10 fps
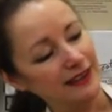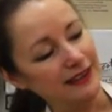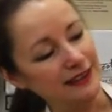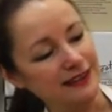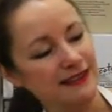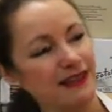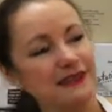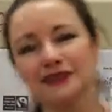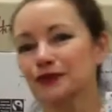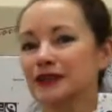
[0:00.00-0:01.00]
It
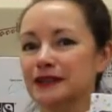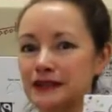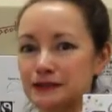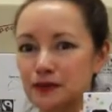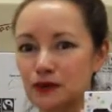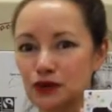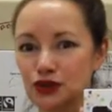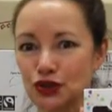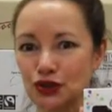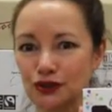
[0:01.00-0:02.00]
contains three milk
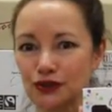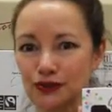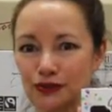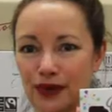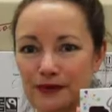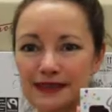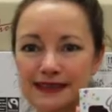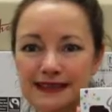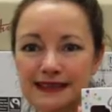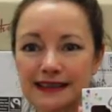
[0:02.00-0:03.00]
chocolate
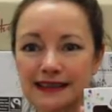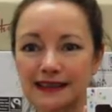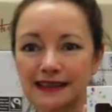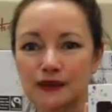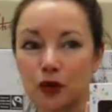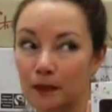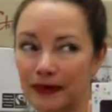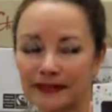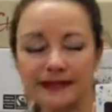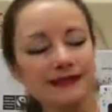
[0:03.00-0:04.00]
rabbits or
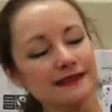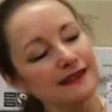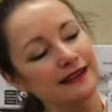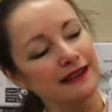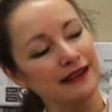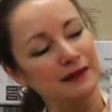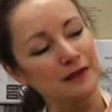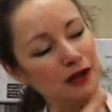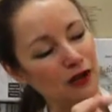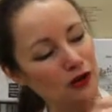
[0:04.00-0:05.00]
bunnies um,
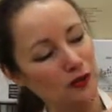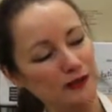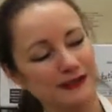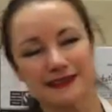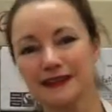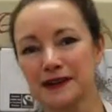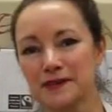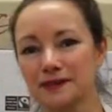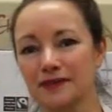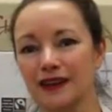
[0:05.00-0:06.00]
along with
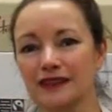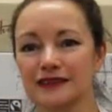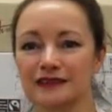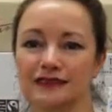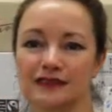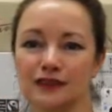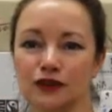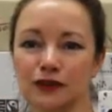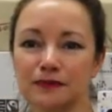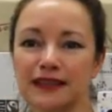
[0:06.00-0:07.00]
some
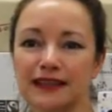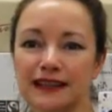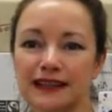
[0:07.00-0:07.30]
solid mini